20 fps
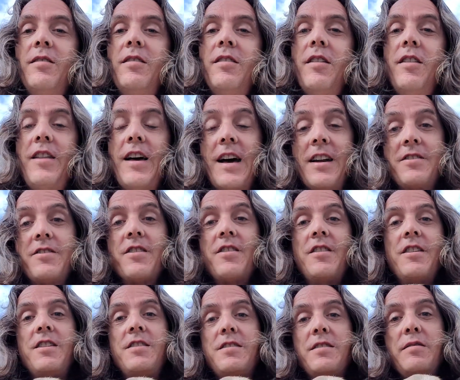that
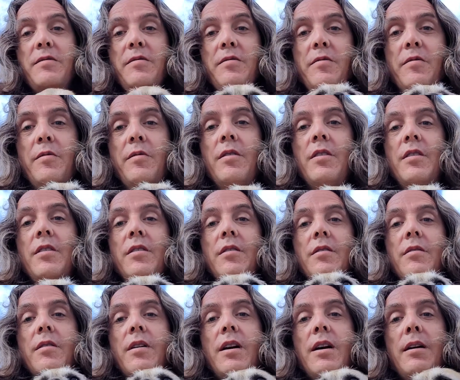turn into
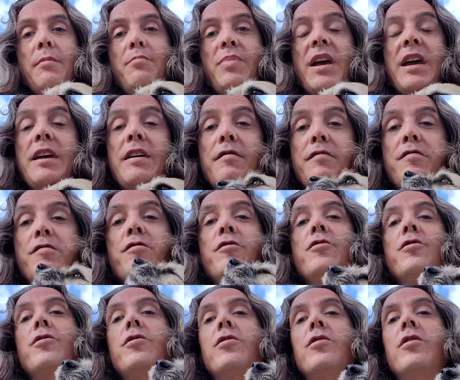
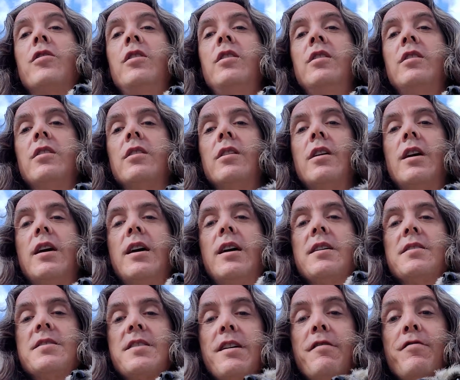painful
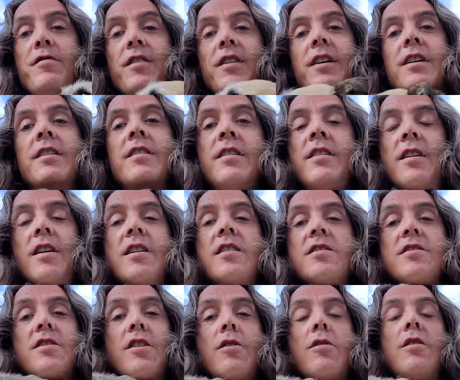suffering.
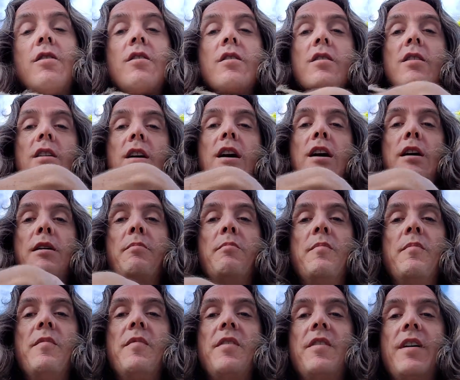So
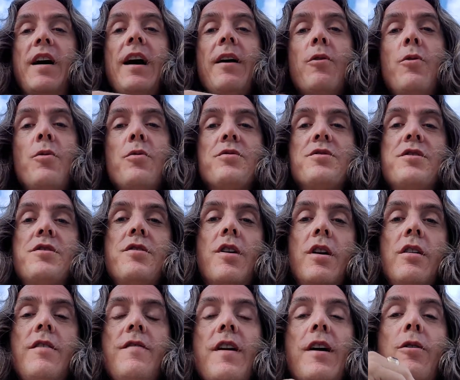that holds,
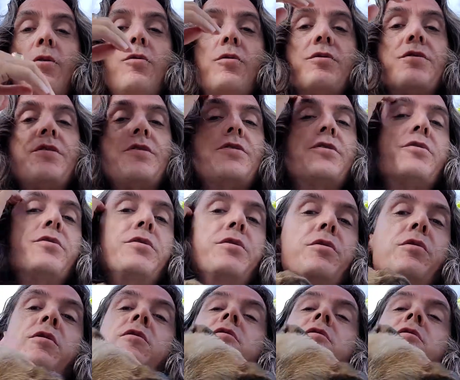all of that holds true.